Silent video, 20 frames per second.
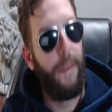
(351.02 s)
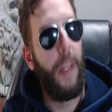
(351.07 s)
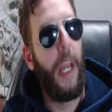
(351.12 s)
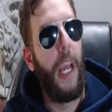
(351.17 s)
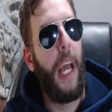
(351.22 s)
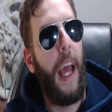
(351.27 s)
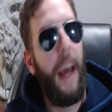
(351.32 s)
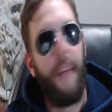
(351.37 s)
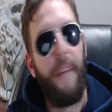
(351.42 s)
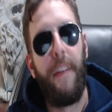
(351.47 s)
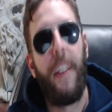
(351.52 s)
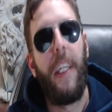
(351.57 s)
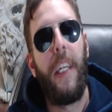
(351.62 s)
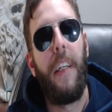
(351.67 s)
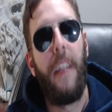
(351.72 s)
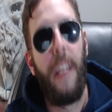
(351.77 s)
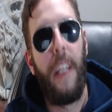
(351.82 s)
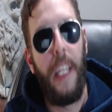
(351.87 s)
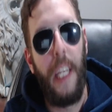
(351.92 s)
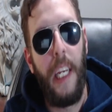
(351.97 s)
heavily
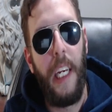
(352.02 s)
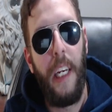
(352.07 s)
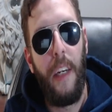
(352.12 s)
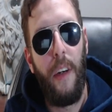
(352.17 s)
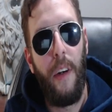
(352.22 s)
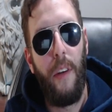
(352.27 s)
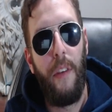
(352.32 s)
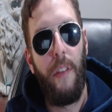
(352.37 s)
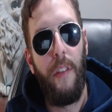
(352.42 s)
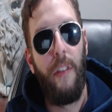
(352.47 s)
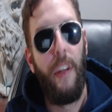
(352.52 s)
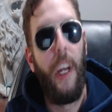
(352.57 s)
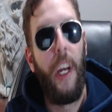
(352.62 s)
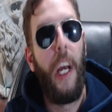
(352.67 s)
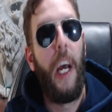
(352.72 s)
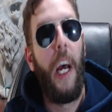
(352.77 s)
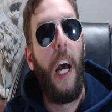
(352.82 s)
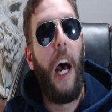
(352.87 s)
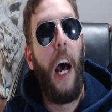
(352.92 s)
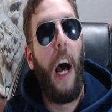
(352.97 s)
to the Eagles,
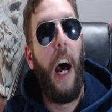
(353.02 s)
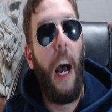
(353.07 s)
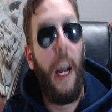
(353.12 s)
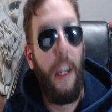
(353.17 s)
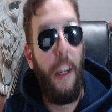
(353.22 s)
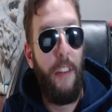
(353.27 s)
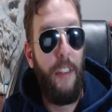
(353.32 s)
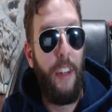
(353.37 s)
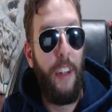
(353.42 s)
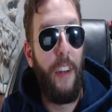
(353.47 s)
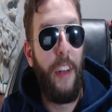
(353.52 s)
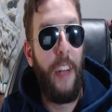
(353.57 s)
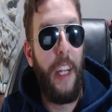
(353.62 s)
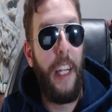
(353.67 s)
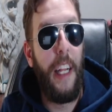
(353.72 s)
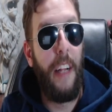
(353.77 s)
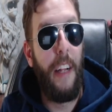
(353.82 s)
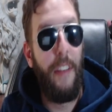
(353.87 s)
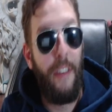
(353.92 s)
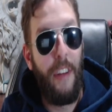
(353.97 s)
I still think
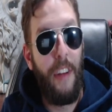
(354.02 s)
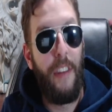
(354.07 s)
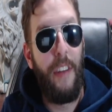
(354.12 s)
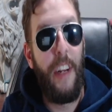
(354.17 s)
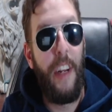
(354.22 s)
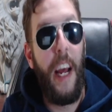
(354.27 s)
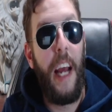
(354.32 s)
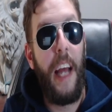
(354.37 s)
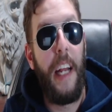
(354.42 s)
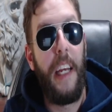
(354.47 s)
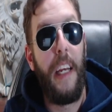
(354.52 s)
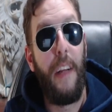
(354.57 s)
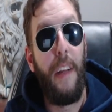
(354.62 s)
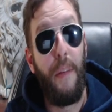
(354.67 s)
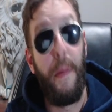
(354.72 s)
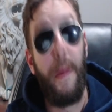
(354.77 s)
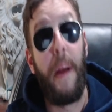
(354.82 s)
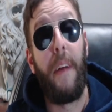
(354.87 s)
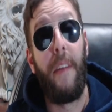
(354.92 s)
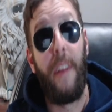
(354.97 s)
that Cincinnati is
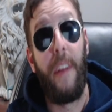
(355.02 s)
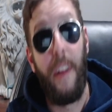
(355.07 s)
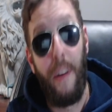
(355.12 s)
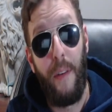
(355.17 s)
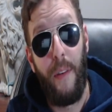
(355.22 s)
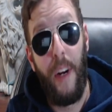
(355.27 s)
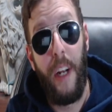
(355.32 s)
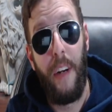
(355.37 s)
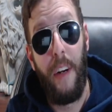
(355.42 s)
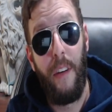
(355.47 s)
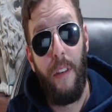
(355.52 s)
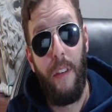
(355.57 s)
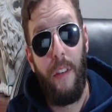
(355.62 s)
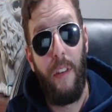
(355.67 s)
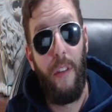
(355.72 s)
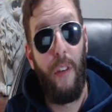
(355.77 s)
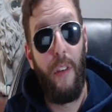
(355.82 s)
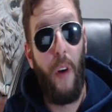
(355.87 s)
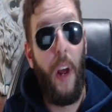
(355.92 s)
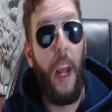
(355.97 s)
better than the Raiders,
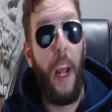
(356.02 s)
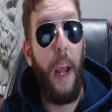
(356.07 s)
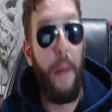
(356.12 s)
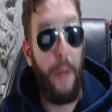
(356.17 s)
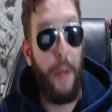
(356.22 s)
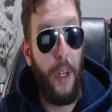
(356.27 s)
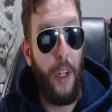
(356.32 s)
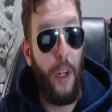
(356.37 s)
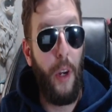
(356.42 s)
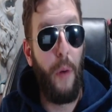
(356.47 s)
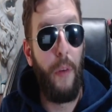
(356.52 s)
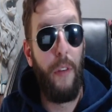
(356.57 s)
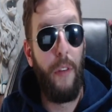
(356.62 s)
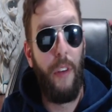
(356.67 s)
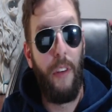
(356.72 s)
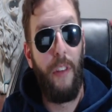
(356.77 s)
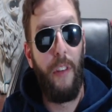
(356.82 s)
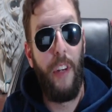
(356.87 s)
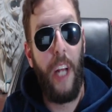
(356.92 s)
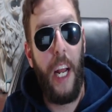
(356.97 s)
so I am going to go with
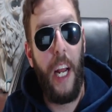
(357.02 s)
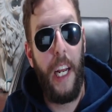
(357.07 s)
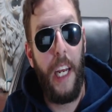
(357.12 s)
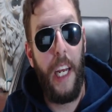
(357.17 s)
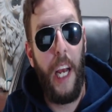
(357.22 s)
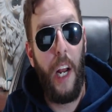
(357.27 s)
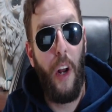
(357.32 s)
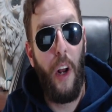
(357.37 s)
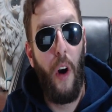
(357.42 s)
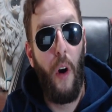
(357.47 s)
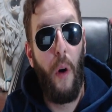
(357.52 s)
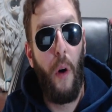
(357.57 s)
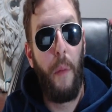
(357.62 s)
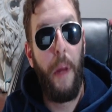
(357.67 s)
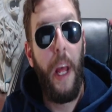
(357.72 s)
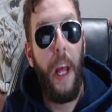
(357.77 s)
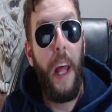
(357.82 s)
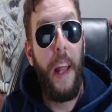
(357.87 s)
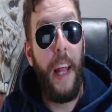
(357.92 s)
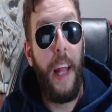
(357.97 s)
Cincinnati at home.
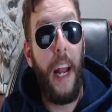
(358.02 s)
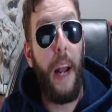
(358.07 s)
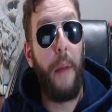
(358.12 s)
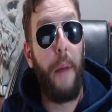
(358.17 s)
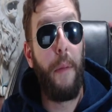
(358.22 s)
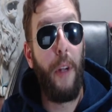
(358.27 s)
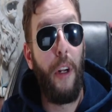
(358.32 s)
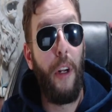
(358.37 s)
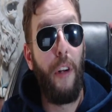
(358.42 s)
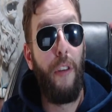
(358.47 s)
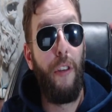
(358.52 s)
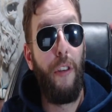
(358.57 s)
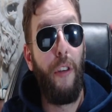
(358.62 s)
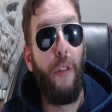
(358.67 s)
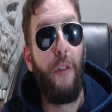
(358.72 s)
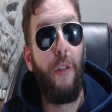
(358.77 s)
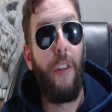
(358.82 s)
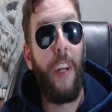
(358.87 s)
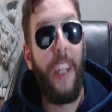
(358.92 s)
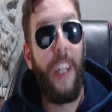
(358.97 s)
Then I'm going to
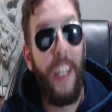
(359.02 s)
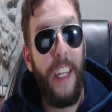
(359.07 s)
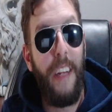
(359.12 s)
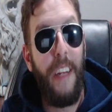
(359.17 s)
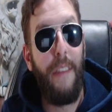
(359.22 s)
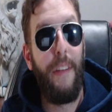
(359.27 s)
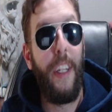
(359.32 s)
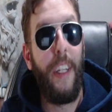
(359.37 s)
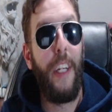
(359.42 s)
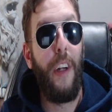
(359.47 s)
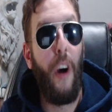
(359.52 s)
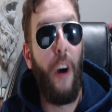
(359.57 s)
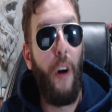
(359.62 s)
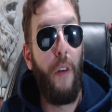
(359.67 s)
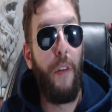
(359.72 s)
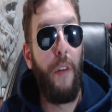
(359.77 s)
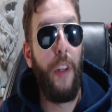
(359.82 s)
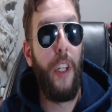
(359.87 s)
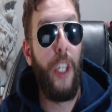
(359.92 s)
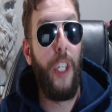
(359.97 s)
choose Cleveland
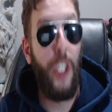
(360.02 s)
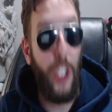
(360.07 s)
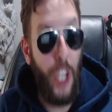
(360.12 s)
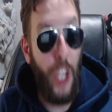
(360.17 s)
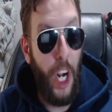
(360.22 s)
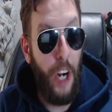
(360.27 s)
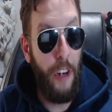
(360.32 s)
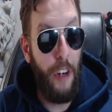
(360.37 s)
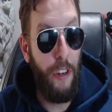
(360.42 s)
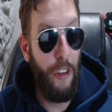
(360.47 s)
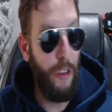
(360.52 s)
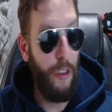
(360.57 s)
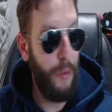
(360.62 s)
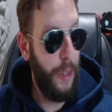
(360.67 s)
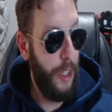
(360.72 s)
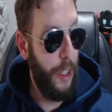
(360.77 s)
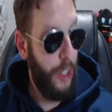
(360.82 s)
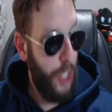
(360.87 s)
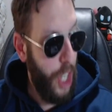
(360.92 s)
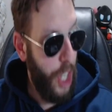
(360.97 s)
over the Chargers, where
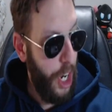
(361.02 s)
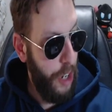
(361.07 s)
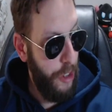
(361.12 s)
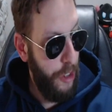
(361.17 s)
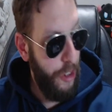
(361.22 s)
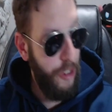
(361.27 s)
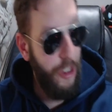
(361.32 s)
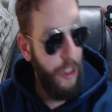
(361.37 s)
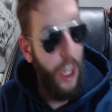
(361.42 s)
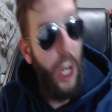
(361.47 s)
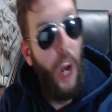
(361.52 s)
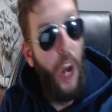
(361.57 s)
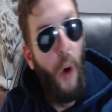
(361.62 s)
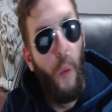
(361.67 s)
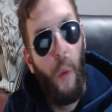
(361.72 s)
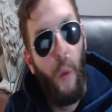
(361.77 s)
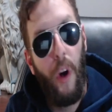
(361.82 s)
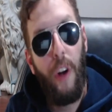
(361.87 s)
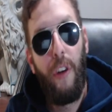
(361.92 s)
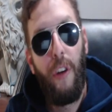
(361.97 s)
the Chargers
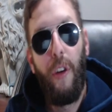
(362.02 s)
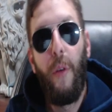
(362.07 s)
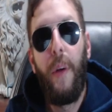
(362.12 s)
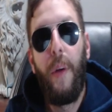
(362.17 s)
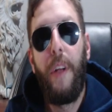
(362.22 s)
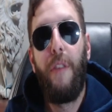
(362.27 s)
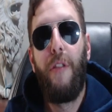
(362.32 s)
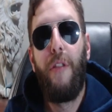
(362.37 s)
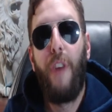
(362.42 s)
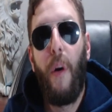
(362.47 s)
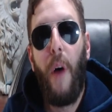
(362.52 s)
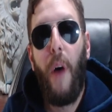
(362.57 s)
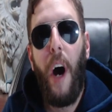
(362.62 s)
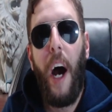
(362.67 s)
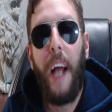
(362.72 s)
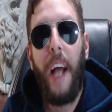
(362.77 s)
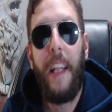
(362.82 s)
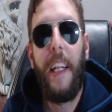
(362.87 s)
weren't doing so hot the